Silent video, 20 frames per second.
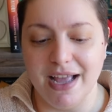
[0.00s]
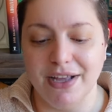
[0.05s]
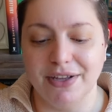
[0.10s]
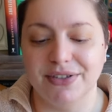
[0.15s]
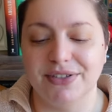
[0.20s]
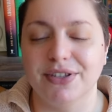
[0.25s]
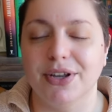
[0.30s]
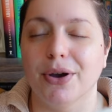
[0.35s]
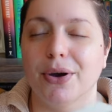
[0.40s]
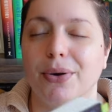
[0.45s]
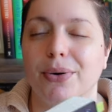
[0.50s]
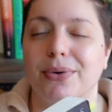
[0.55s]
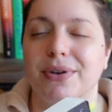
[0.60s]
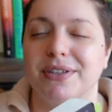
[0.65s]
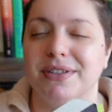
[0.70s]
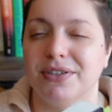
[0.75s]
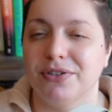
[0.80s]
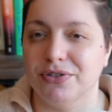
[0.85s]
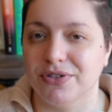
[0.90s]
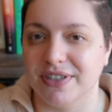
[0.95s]
So
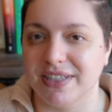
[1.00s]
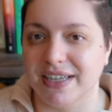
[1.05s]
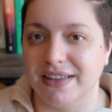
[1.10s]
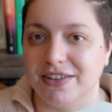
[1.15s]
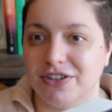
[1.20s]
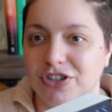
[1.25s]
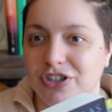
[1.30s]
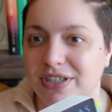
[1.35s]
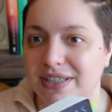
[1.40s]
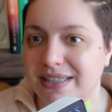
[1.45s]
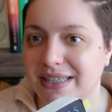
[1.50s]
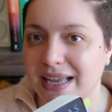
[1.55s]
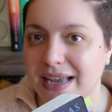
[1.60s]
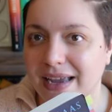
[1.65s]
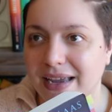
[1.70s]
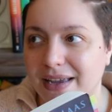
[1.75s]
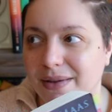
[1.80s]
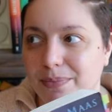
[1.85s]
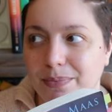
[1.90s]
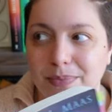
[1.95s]
it's interesting that she's
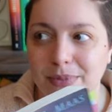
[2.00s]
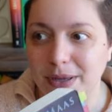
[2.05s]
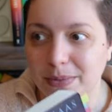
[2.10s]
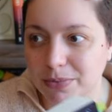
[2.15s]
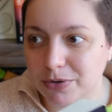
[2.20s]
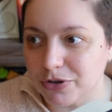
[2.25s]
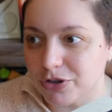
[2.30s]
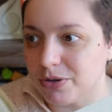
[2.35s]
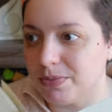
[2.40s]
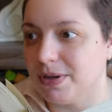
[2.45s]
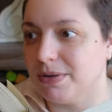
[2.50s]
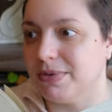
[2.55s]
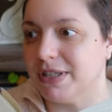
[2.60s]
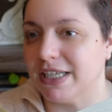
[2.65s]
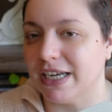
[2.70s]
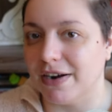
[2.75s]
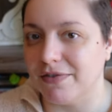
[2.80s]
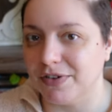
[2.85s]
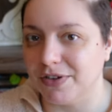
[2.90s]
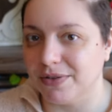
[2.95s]
like, people should be able
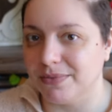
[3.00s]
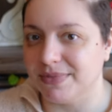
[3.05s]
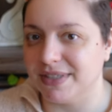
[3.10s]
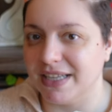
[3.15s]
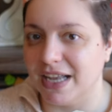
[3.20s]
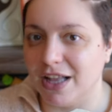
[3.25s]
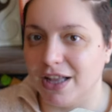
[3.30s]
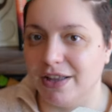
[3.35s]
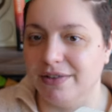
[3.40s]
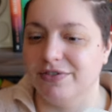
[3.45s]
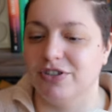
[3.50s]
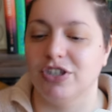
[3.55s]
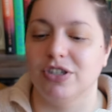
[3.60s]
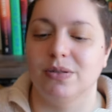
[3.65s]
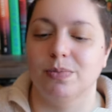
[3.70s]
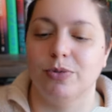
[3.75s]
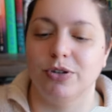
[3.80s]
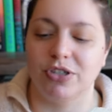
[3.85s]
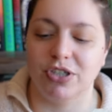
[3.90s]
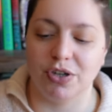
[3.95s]
to govern themselves. She's
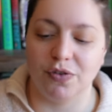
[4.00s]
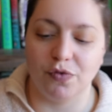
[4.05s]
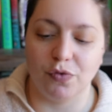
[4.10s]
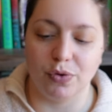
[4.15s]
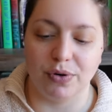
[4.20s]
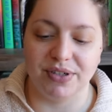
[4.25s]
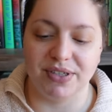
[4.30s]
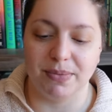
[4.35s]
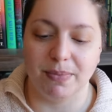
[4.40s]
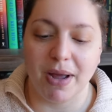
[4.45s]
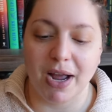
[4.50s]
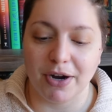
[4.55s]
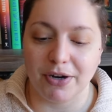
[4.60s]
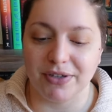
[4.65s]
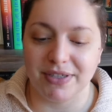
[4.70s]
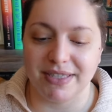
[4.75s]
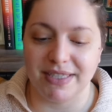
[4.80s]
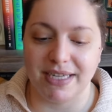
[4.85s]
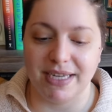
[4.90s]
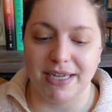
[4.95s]
pushing for
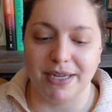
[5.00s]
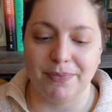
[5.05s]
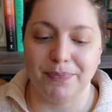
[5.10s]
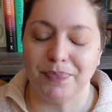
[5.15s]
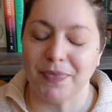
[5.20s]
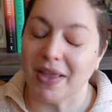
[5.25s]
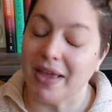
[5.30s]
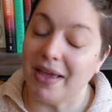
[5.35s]
democracy